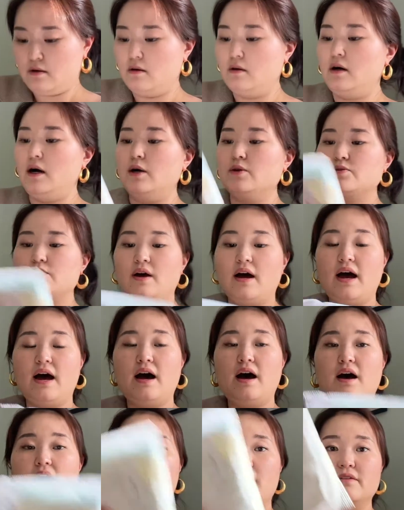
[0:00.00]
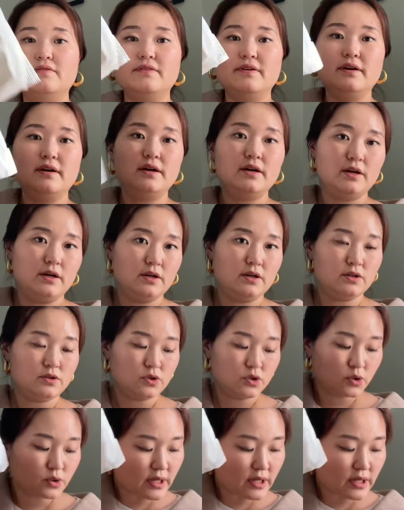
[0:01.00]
Also have 2